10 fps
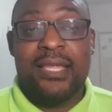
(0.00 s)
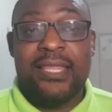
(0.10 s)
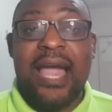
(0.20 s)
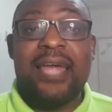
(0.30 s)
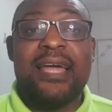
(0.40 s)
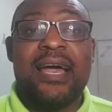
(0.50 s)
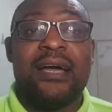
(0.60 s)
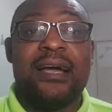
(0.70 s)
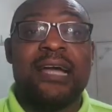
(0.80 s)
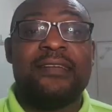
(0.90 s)
The
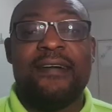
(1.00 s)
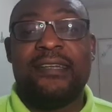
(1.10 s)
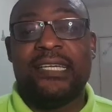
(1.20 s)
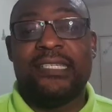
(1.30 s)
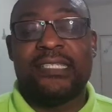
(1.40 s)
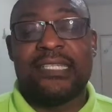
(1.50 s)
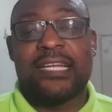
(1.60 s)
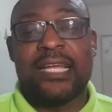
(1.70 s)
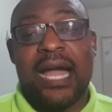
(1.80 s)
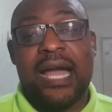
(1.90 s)
other advantage is
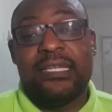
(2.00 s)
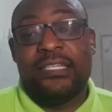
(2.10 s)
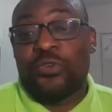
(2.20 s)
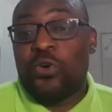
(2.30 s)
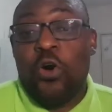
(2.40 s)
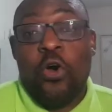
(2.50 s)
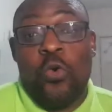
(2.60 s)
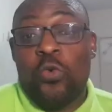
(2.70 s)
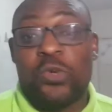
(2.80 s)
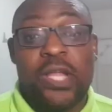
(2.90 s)
that God is all
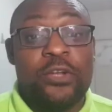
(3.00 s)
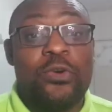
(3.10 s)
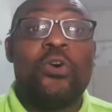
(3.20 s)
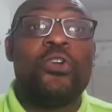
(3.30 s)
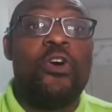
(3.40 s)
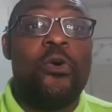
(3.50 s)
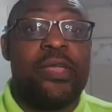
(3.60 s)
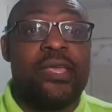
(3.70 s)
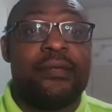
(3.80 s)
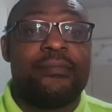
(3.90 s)
good and all
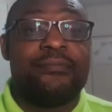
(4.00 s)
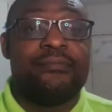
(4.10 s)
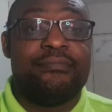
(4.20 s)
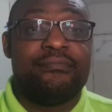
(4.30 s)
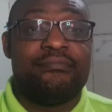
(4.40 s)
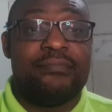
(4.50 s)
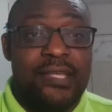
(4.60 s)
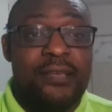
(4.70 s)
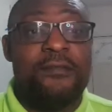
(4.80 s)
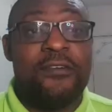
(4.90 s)
knowing.
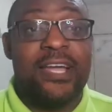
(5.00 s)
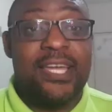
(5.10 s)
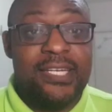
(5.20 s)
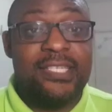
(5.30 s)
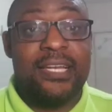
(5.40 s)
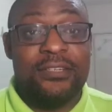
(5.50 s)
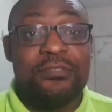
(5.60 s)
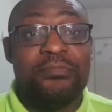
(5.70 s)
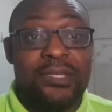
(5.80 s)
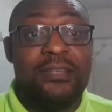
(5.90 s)
If you are a Christian,
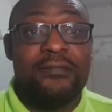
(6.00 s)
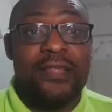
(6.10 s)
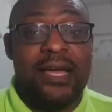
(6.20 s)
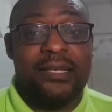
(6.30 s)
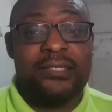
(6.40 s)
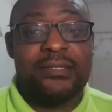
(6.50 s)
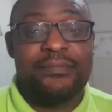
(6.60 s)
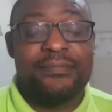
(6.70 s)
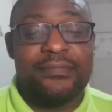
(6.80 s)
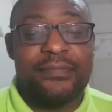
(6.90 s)
you believe that.
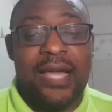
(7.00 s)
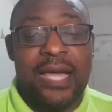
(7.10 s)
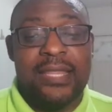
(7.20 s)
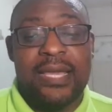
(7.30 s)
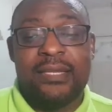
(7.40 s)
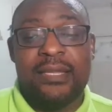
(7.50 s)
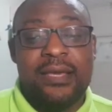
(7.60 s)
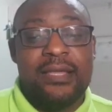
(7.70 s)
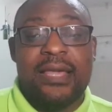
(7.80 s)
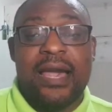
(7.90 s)
And then
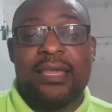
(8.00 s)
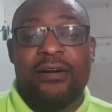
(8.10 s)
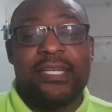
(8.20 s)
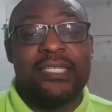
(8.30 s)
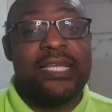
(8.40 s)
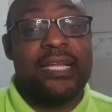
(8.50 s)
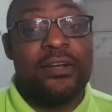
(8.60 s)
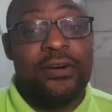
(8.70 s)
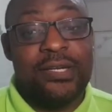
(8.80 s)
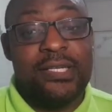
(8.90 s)
the other one is that
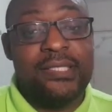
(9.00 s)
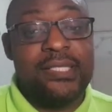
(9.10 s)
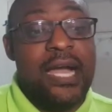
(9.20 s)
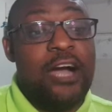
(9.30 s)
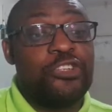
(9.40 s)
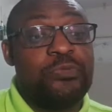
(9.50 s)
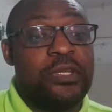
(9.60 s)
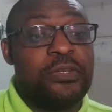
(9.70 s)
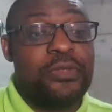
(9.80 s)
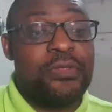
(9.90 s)
God is the
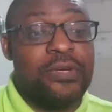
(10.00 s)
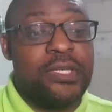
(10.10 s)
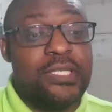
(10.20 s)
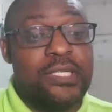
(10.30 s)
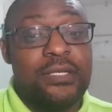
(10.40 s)
ultimate authority.